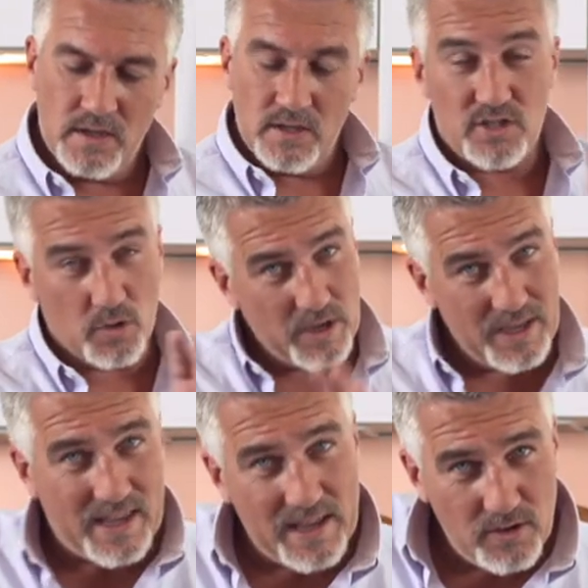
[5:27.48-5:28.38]
So what
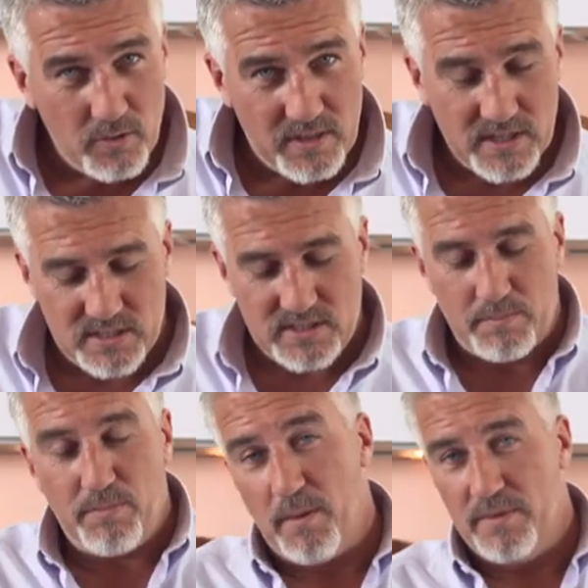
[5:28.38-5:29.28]
you can do with this is
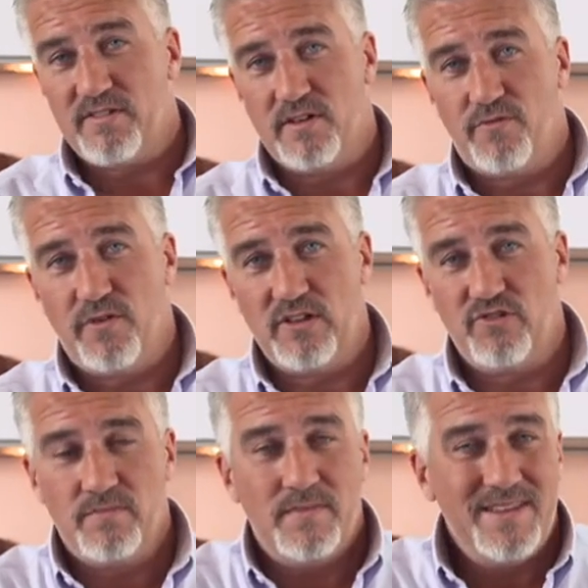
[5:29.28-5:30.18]
then pop this in the
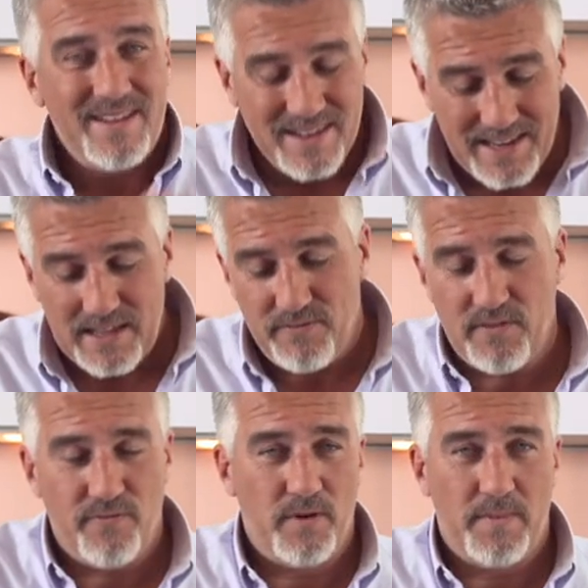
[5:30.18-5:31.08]
fridge, leave
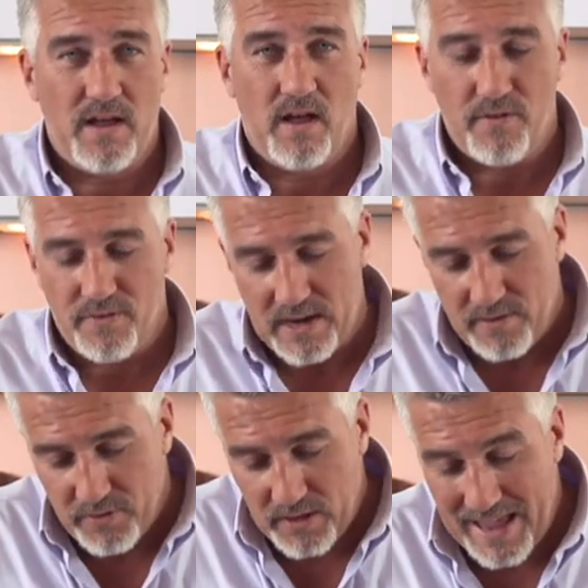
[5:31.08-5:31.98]
it for about half an
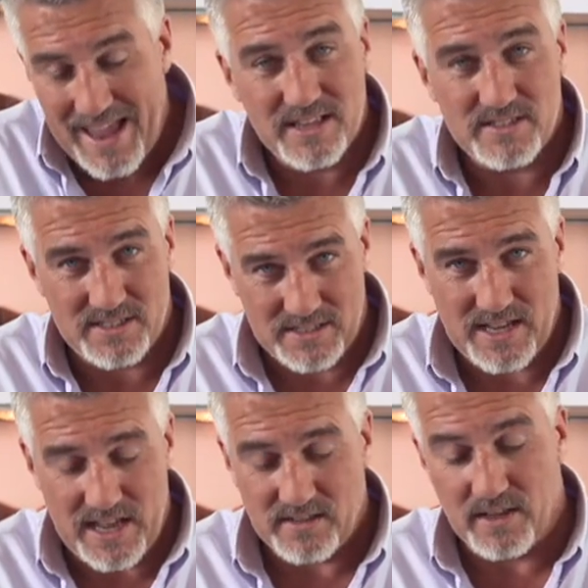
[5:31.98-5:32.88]
hour for the eggs to
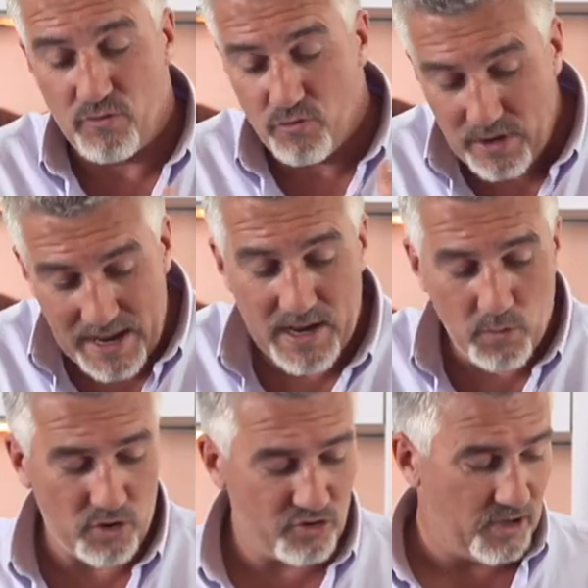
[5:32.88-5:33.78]
set, re-egg
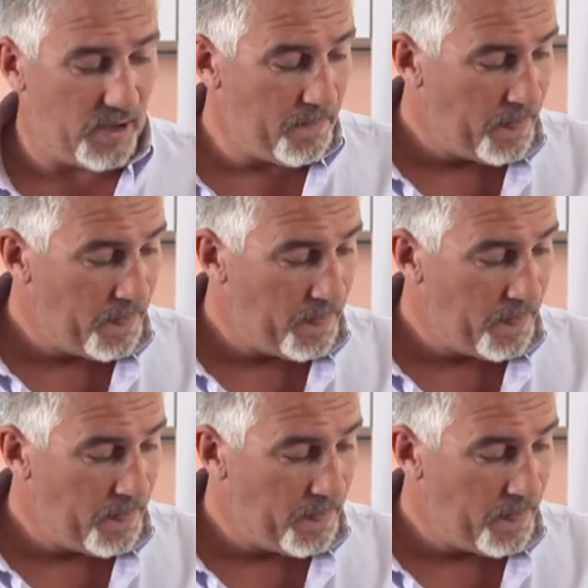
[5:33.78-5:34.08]
wash it,